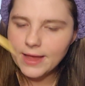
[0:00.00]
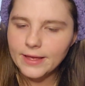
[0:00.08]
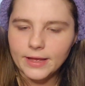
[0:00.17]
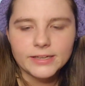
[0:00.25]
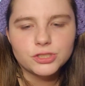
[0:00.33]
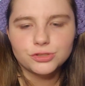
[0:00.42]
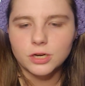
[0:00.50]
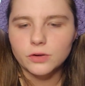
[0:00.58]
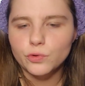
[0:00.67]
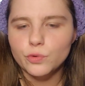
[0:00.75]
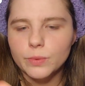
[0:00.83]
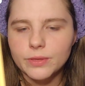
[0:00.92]
I
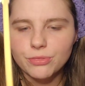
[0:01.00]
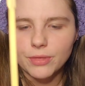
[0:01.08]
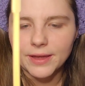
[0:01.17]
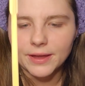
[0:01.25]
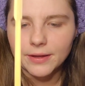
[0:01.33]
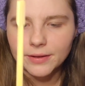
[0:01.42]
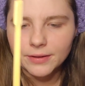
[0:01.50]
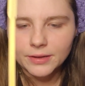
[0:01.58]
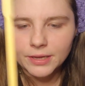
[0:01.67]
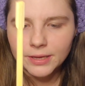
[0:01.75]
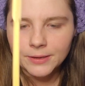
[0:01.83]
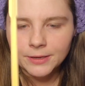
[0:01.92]
struggle with like
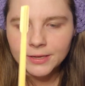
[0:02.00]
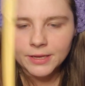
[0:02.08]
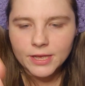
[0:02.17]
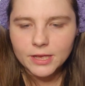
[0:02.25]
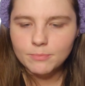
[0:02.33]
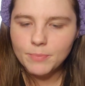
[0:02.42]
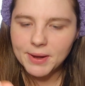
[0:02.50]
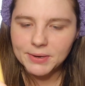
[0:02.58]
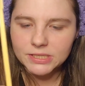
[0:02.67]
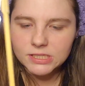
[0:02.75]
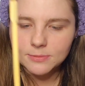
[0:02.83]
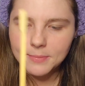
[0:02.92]

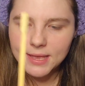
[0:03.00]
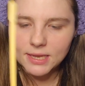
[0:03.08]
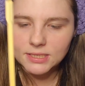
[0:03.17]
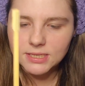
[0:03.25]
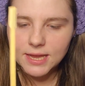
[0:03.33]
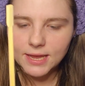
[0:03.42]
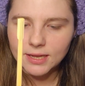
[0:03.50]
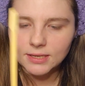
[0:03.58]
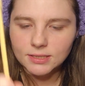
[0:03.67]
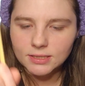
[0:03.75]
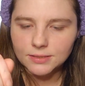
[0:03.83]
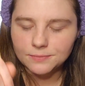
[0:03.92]
embarrassment
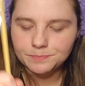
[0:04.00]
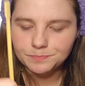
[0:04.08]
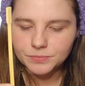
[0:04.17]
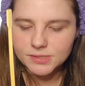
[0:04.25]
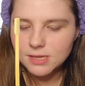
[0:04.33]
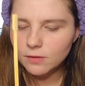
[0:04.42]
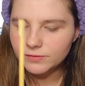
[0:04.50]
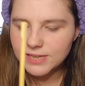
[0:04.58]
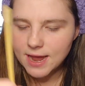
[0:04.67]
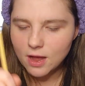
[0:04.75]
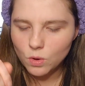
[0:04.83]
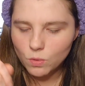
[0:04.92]
and
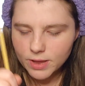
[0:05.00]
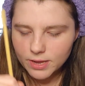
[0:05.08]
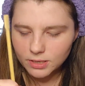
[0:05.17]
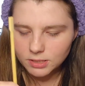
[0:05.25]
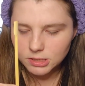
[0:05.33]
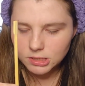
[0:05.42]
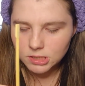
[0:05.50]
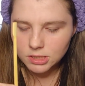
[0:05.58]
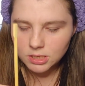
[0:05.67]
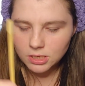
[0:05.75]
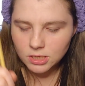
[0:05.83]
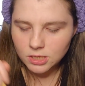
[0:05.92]
self-doubt, and
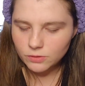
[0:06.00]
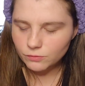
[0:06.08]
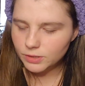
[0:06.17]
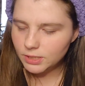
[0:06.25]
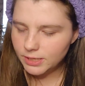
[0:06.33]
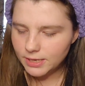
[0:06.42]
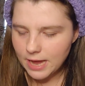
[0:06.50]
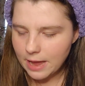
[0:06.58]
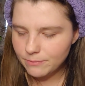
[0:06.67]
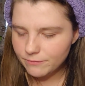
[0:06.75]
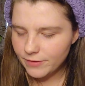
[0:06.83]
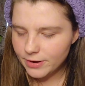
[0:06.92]
really
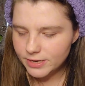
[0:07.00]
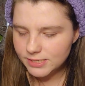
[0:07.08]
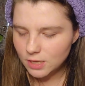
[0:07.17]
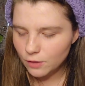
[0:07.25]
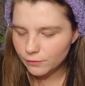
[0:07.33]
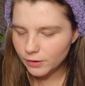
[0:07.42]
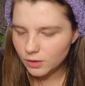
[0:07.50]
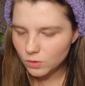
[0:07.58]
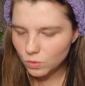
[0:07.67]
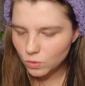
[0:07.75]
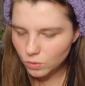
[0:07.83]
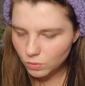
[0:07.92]
I'm very
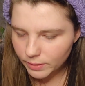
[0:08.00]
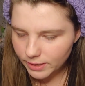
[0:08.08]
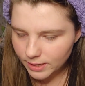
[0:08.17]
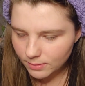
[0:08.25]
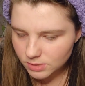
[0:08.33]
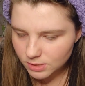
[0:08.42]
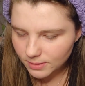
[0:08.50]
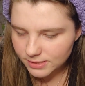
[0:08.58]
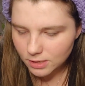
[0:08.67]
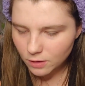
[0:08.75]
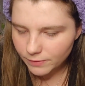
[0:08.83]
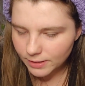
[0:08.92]
self-critical when it comes to
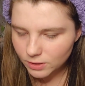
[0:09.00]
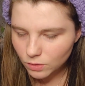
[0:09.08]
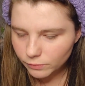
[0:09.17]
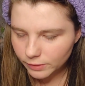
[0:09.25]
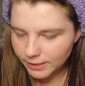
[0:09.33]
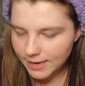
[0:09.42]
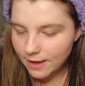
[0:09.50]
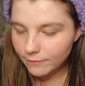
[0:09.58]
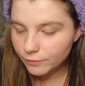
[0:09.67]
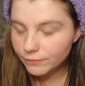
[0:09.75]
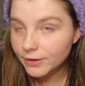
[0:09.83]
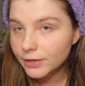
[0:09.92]
myself, and I don't really have
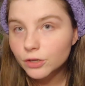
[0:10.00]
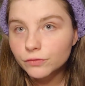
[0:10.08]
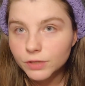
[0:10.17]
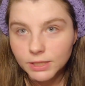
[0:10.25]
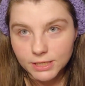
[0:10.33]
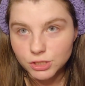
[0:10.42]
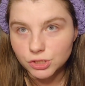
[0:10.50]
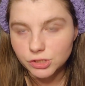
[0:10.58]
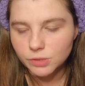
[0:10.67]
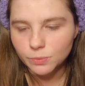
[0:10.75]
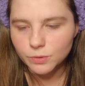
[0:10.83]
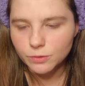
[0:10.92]
a very good
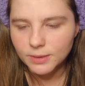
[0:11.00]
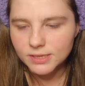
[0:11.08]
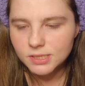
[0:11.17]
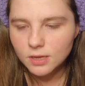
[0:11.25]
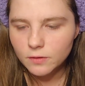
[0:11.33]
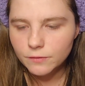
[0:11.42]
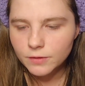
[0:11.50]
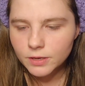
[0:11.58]
relationship with myself.